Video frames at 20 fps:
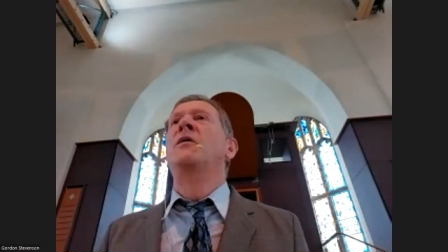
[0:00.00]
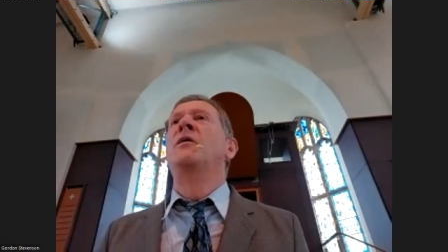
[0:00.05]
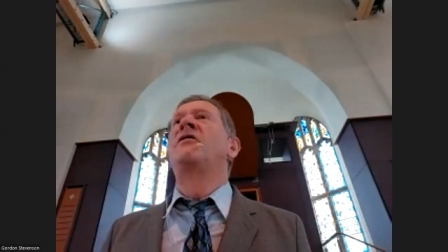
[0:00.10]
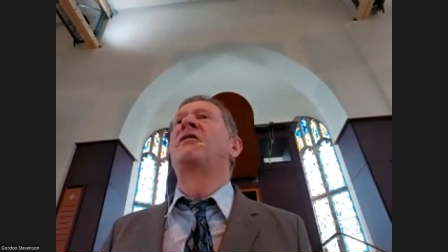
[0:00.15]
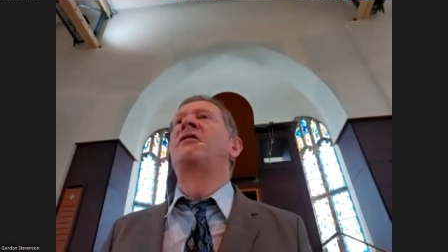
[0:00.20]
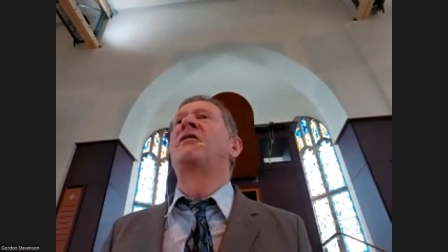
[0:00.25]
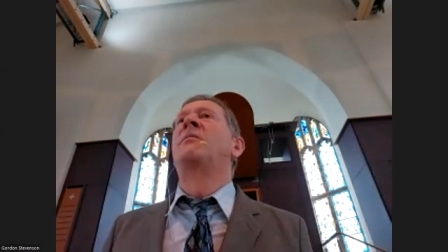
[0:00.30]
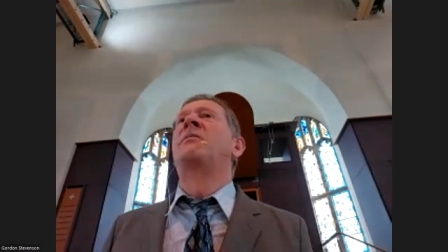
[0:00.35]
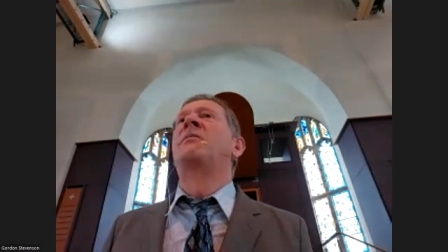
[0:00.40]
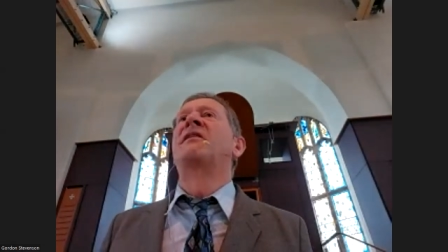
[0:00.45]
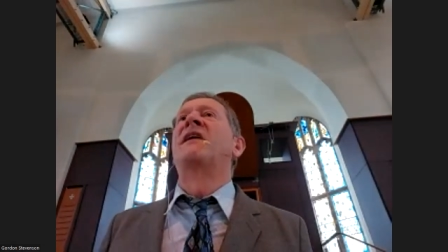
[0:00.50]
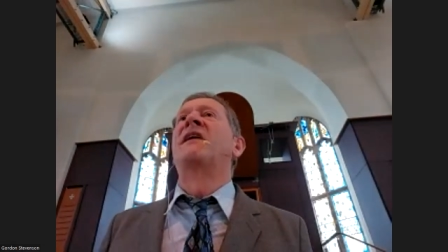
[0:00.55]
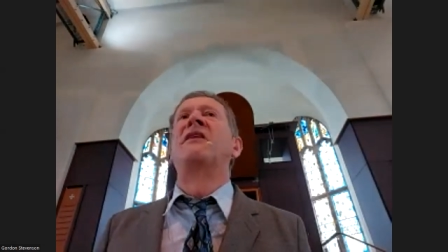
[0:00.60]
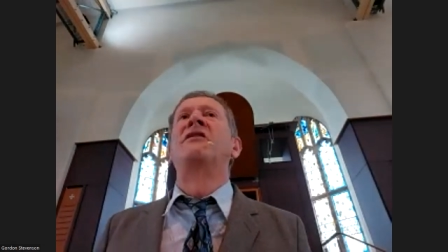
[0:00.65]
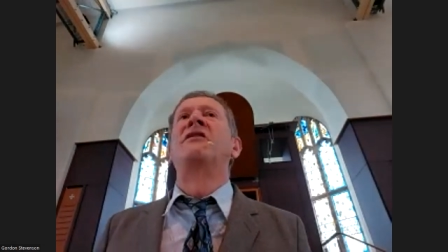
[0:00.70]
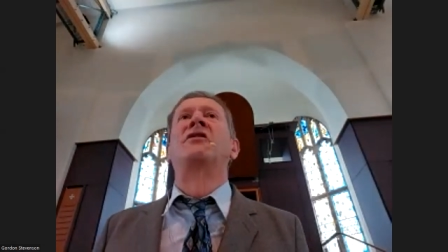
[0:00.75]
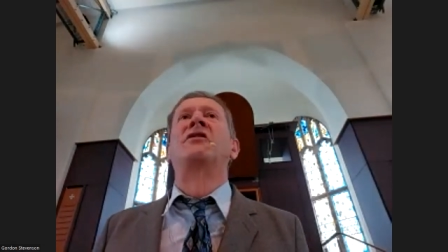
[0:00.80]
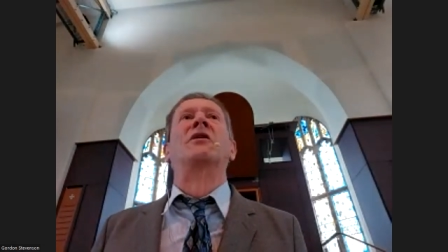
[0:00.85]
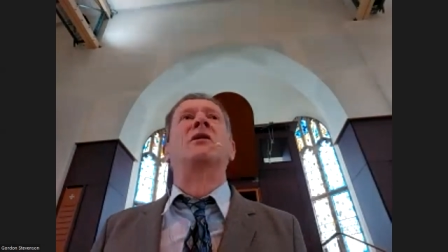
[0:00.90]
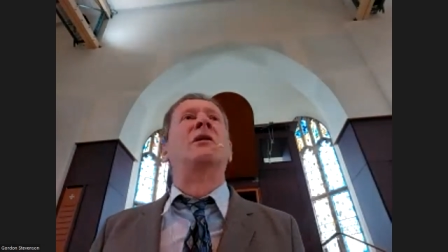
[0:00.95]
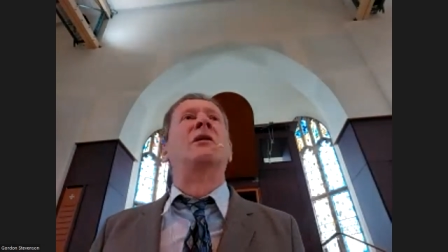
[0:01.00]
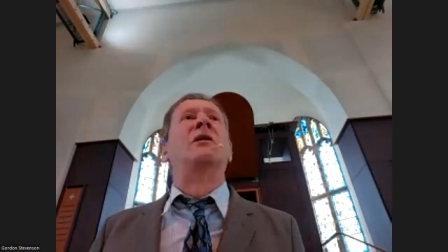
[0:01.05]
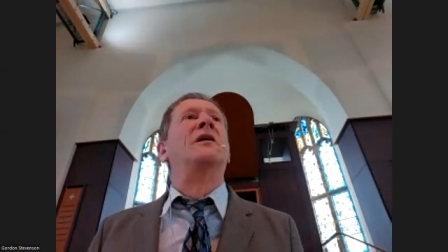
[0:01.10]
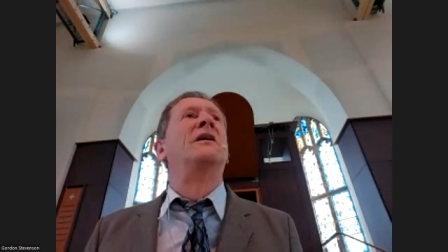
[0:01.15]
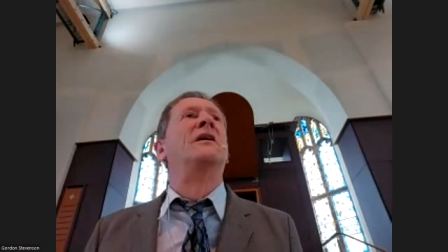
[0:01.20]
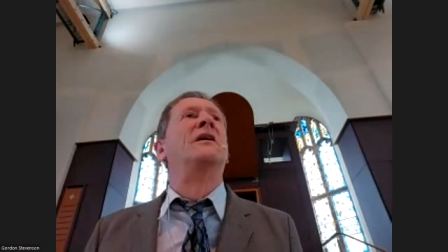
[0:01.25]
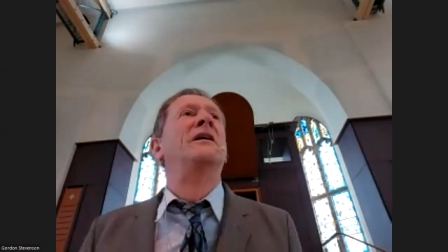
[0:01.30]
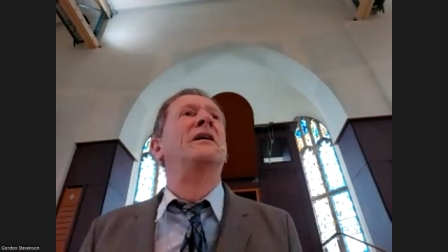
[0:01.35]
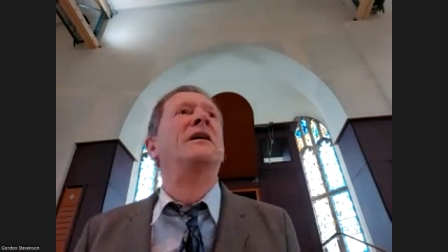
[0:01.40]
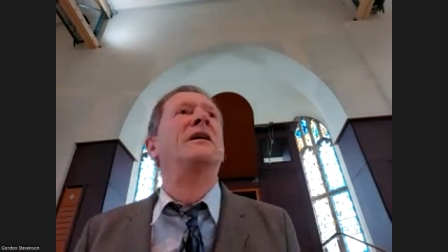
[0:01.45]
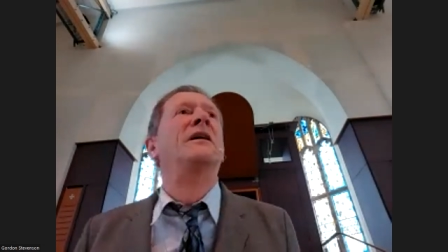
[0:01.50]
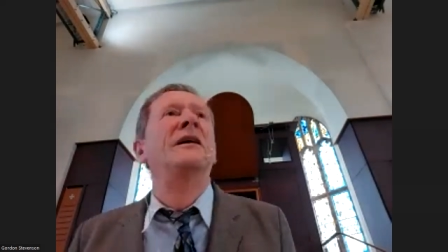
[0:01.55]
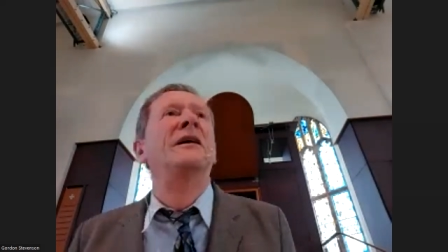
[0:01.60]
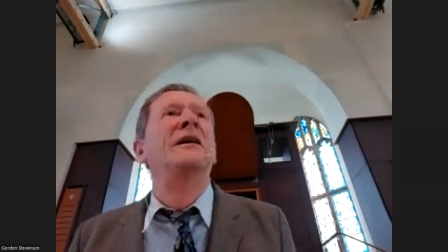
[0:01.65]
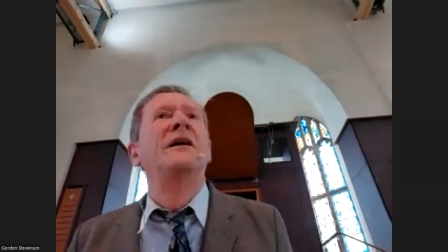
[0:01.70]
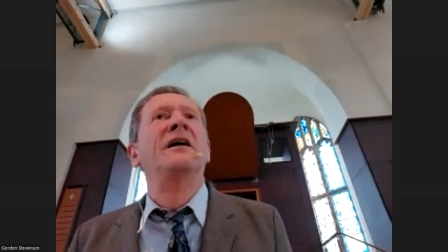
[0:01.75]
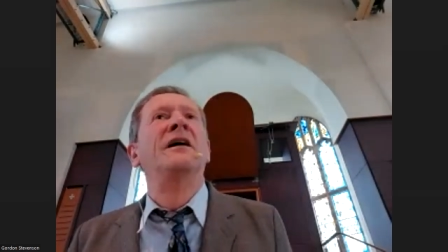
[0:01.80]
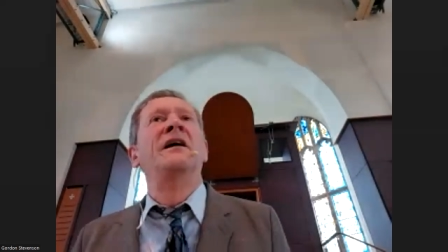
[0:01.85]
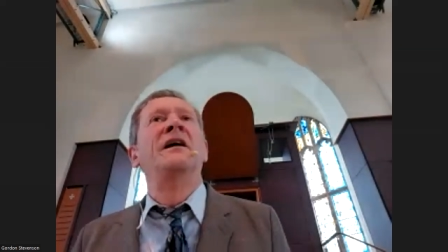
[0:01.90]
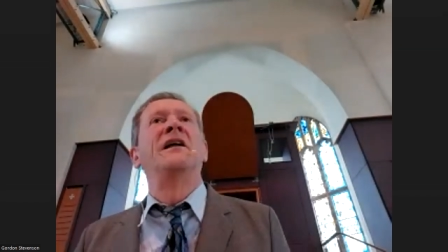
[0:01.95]
was substantial,
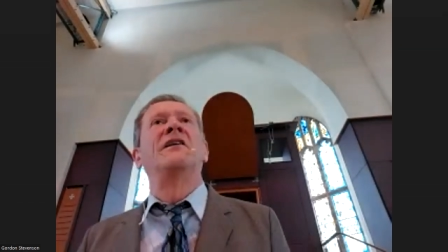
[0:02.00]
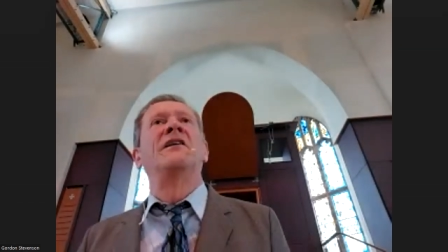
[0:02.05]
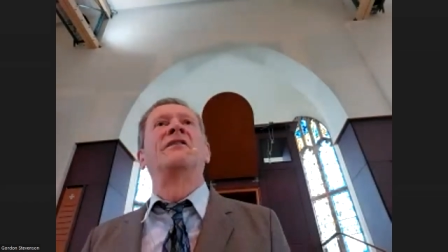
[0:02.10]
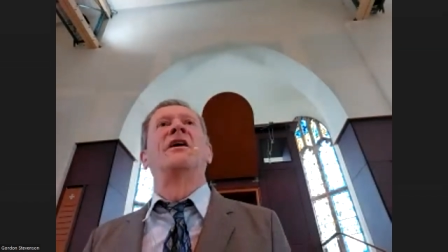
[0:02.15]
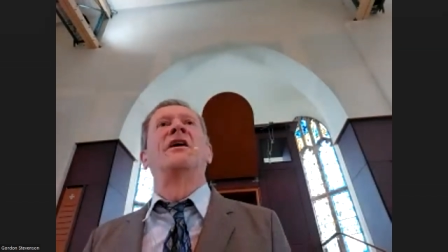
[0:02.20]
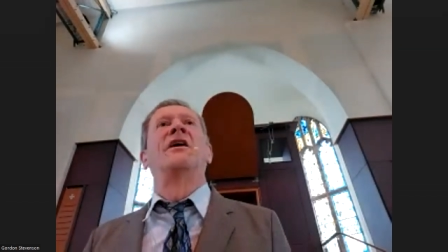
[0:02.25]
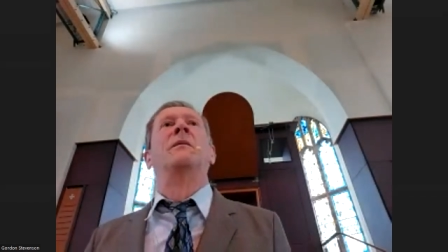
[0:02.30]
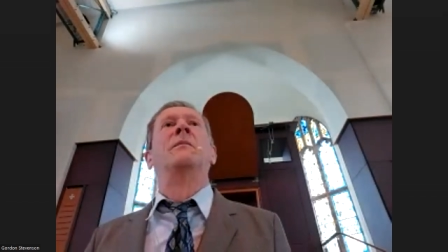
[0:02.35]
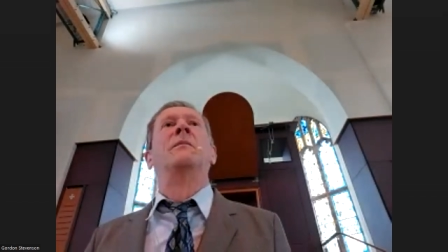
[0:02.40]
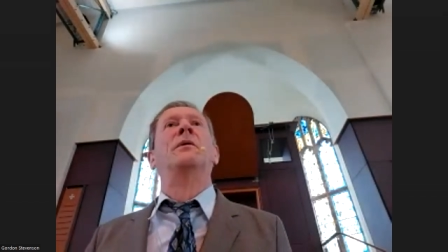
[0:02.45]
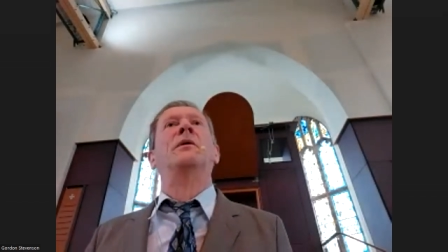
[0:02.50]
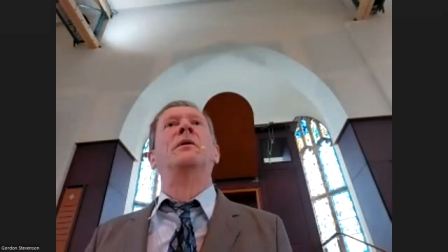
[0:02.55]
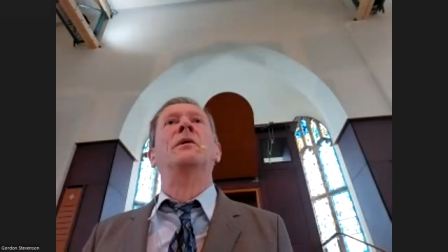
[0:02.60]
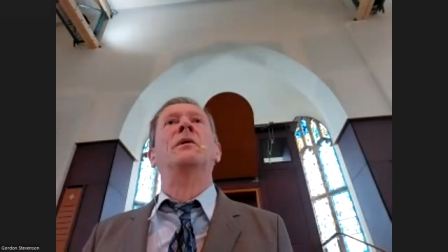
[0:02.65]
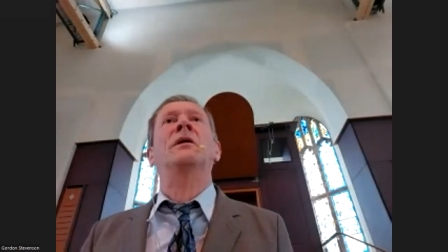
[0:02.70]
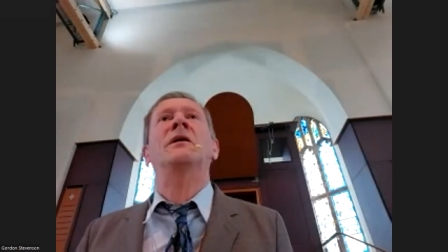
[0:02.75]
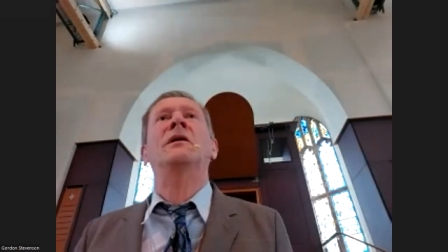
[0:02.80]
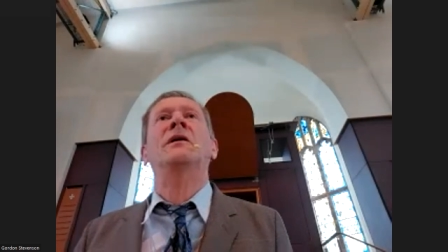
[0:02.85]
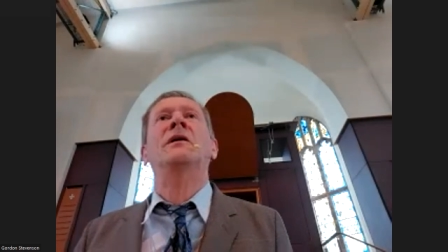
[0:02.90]
an example